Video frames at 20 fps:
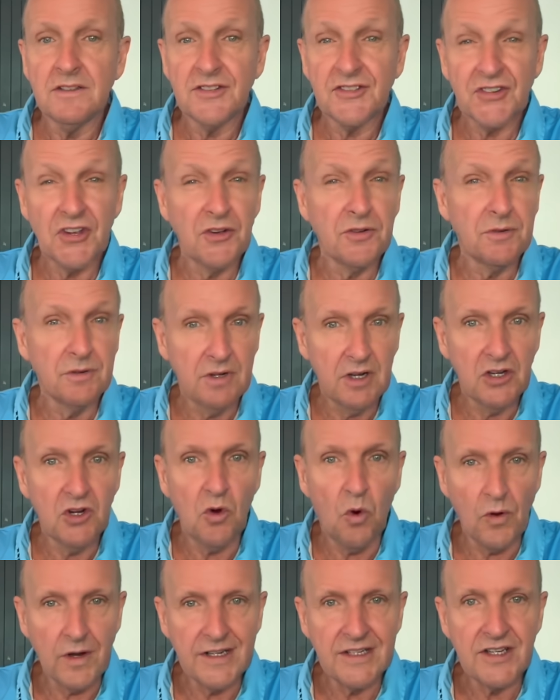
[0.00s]
So
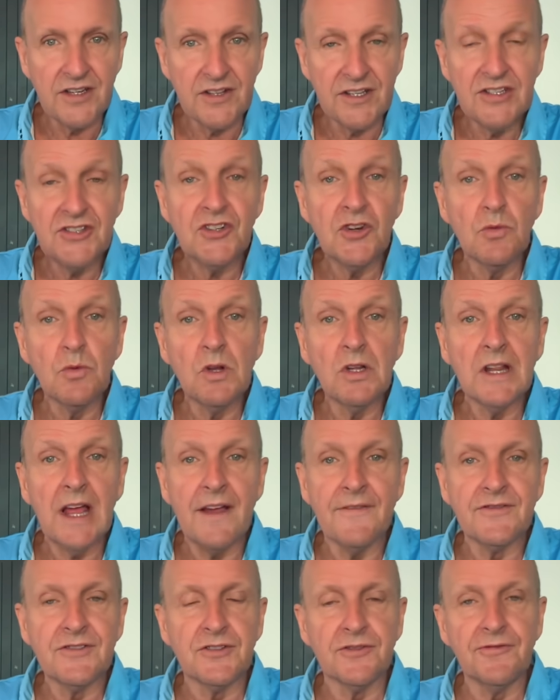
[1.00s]
according to this, you will
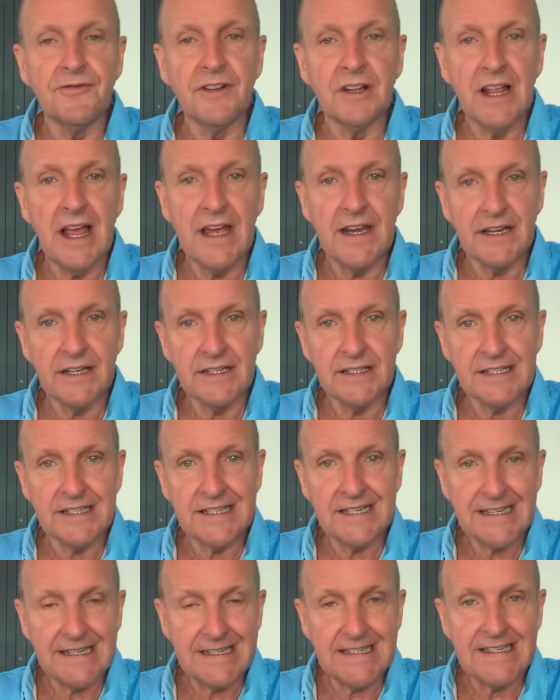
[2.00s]
have to fill out a
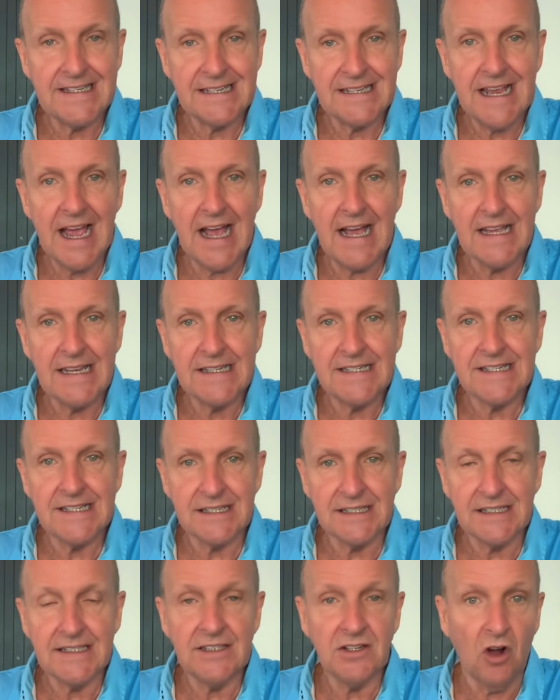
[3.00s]

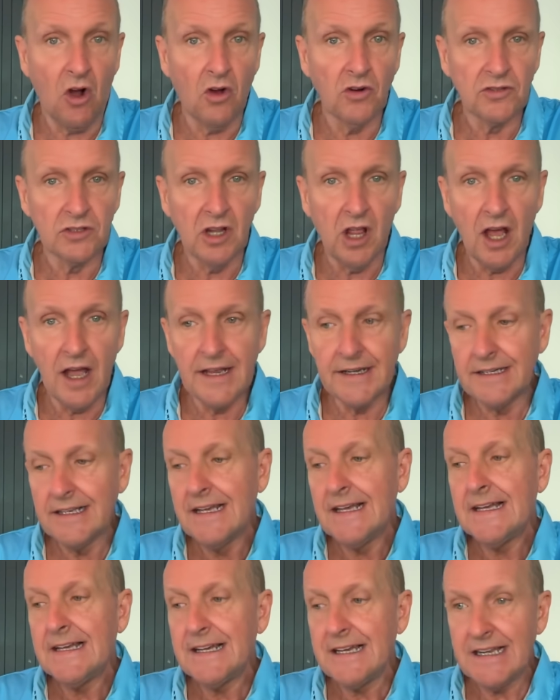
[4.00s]
TDAC online
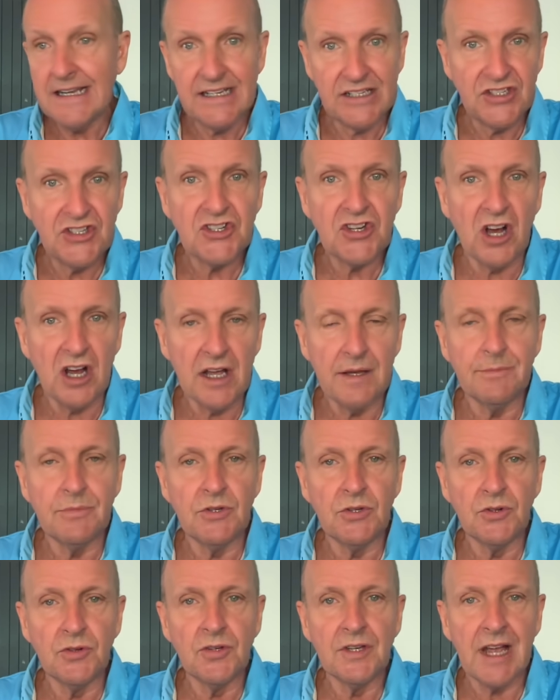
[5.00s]
each time
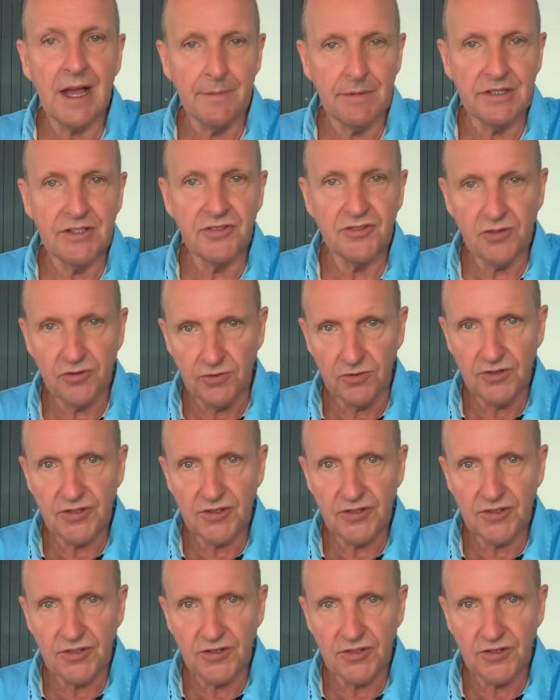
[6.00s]
you come into